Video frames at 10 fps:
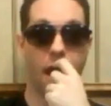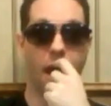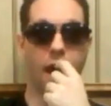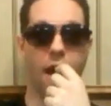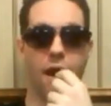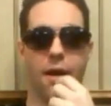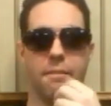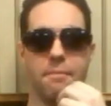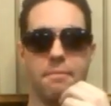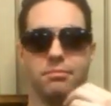
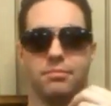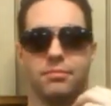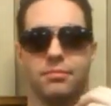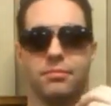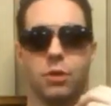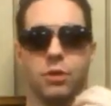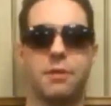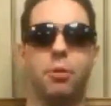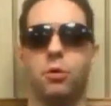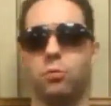Um, when he
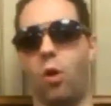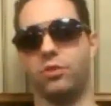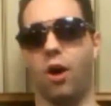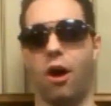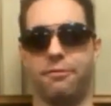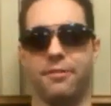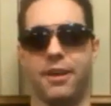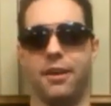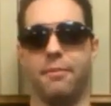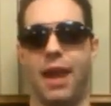pulled Walt off of him